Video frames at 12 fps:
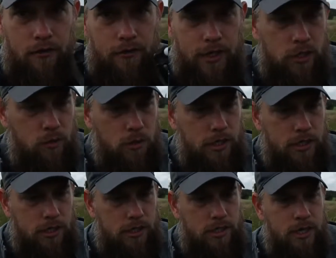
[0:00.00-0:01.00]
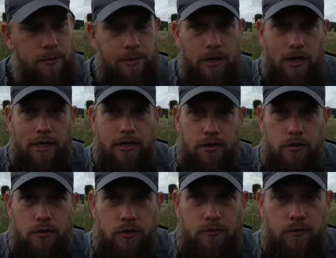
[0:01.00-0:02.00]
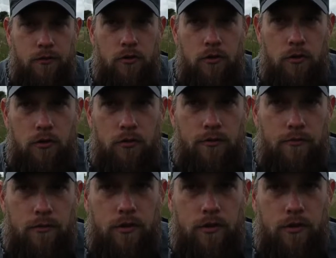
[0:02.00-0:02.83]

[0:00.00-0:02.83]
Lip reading: This one is typically used for